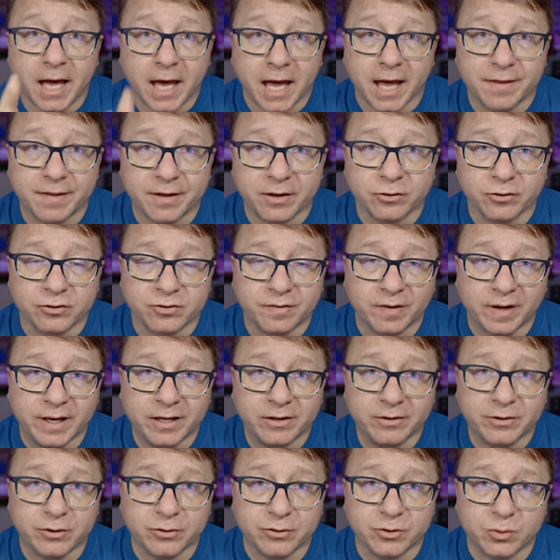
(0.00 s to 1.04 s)
and those
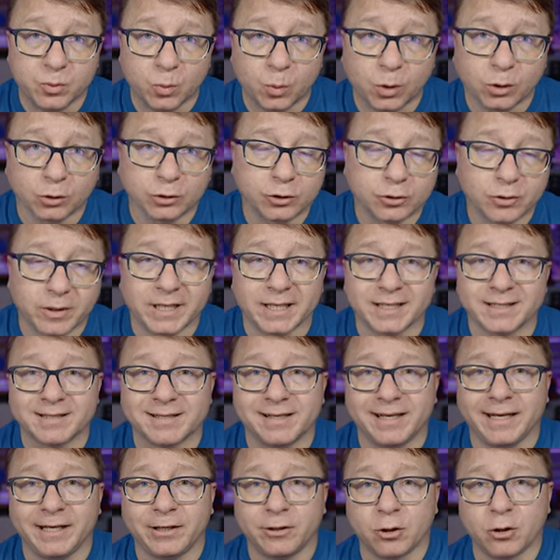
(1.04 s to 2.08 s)
values will
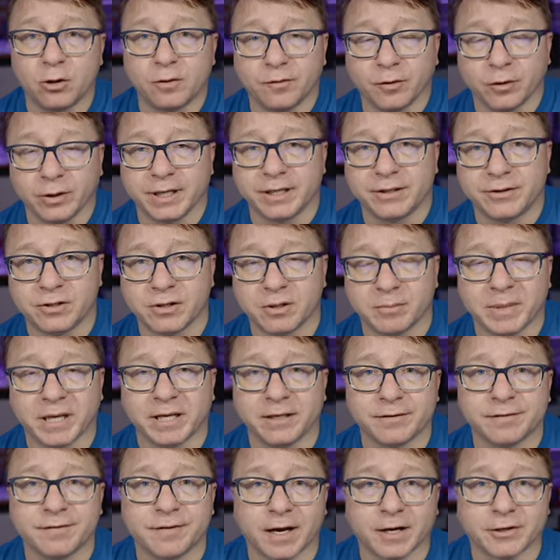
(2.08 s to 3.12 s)
translate over into the
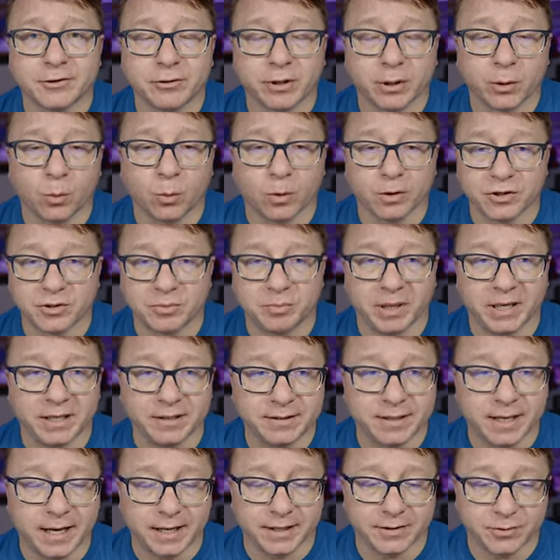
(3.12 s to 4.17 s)
manufacturing
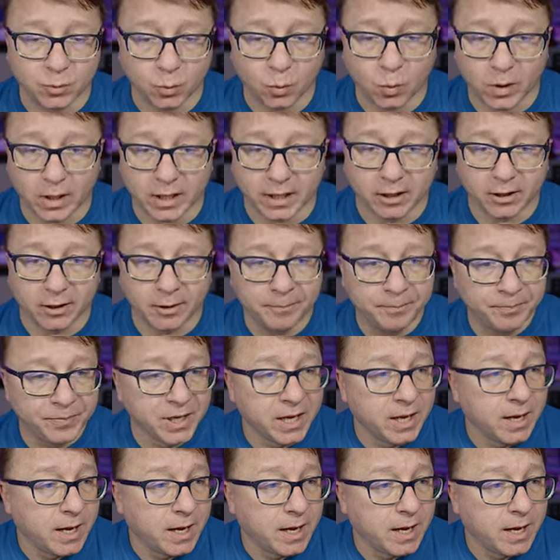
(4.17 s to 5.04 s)
workspace as well.